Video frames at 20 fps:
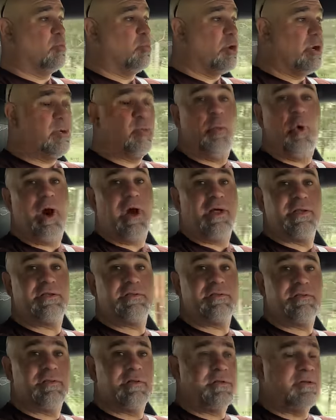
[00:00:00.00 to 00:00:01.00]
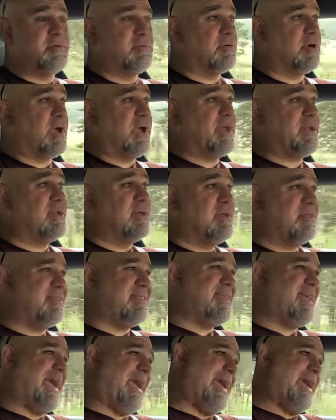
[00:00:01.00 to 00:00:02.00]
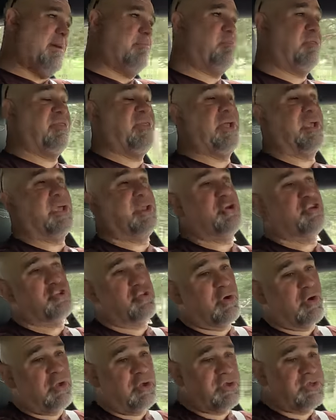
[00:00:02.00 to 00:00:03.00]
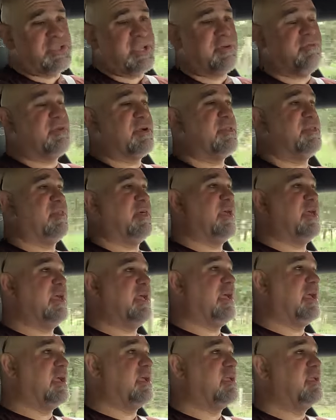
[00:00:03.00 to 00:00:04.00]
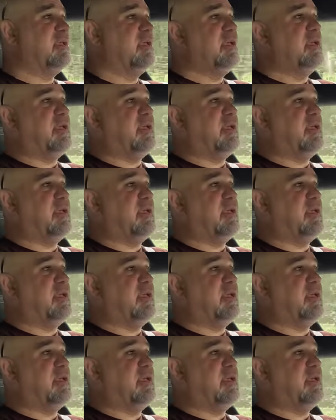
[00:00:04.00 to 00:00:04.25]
would want, right? The app that controls everything